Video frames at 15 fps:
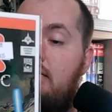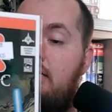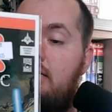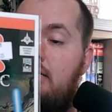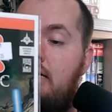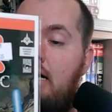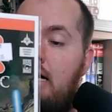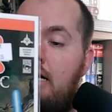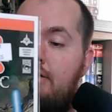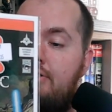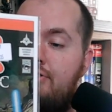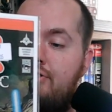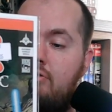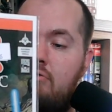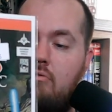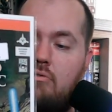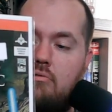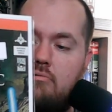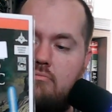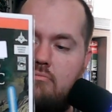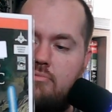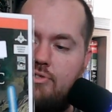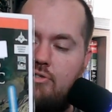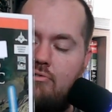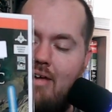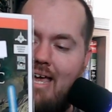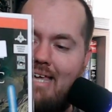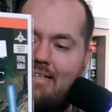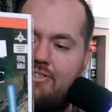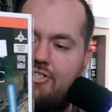
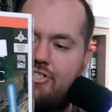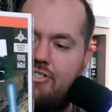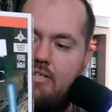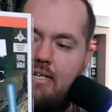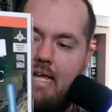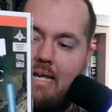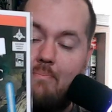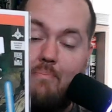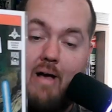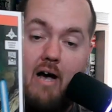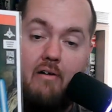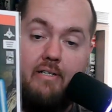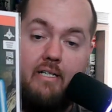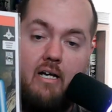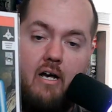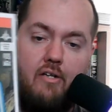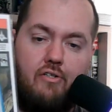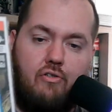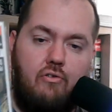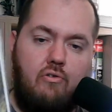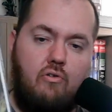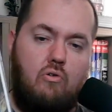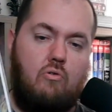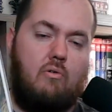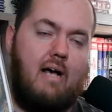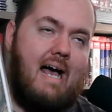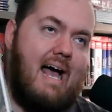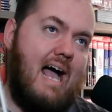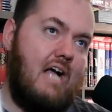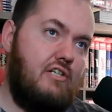Duedge, a bounty hunter who
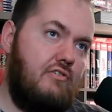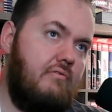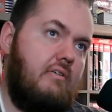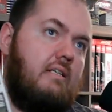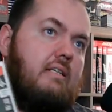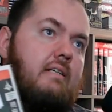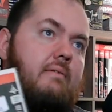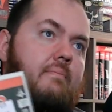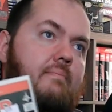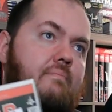actually